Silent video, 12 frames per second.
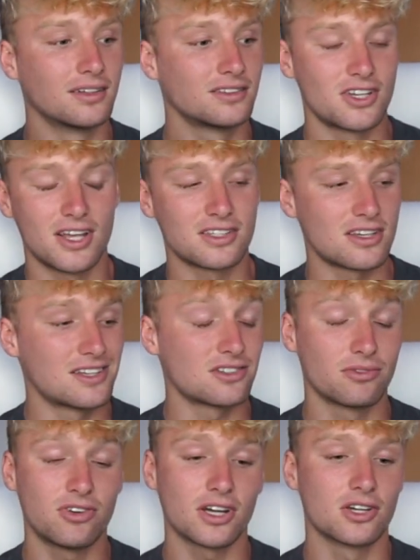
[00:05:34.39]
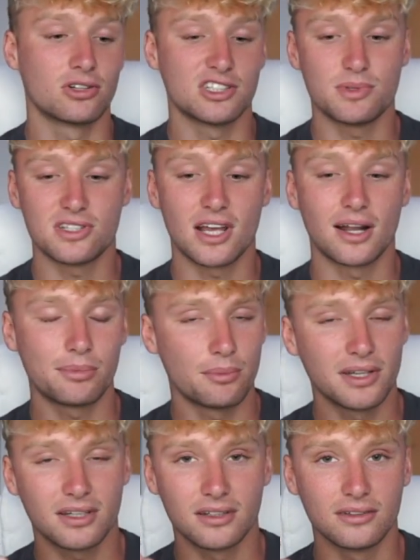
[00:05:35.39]
It's a fucking crispy setup. I'll
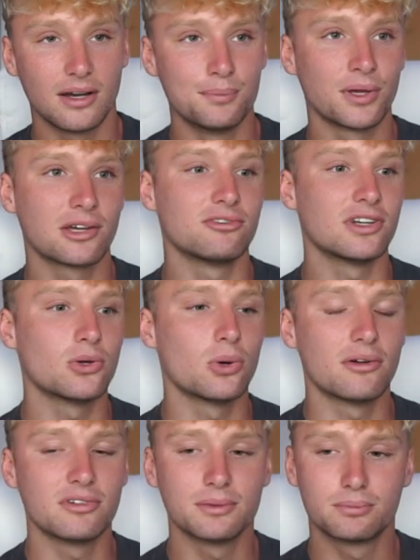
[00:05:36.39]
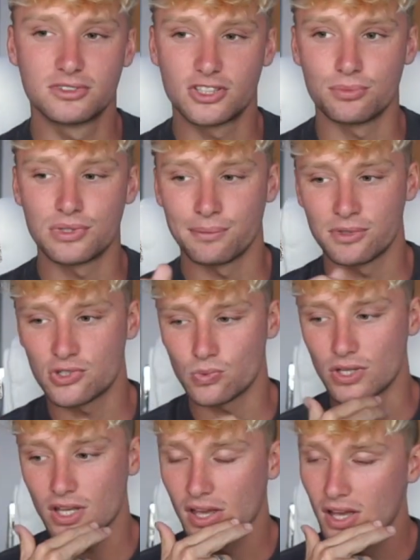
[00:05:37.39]
make a video of it sometime this
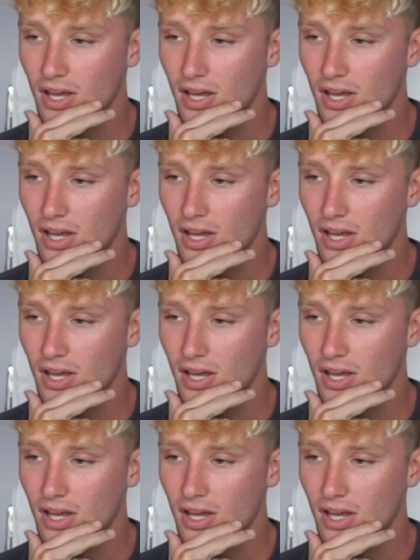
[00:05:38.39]
week.